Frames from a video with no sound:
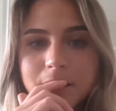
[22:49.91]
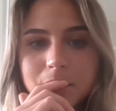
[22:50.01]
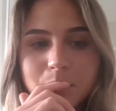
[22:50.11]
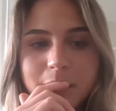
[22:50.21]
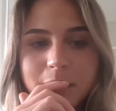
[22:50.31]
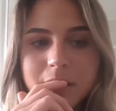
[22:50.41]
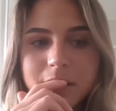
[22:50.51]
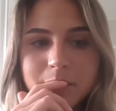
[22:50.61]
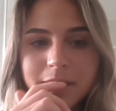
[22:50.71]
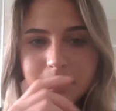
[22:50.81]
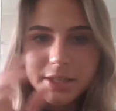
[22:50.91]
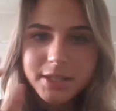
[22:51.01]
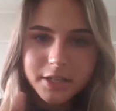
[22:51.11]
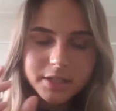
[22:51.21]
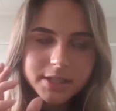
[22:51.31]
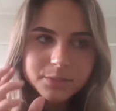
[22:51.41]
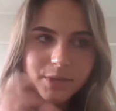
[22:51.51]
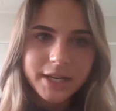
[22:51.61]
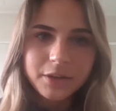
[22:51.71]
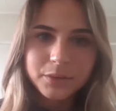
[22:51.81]
so my my, my studies
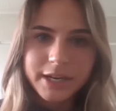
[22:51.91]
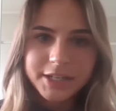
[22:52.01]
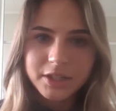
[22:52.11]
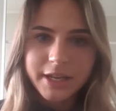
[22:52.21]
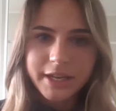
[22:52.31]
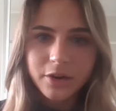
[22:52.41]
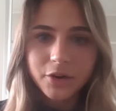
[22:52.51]
right now they're actually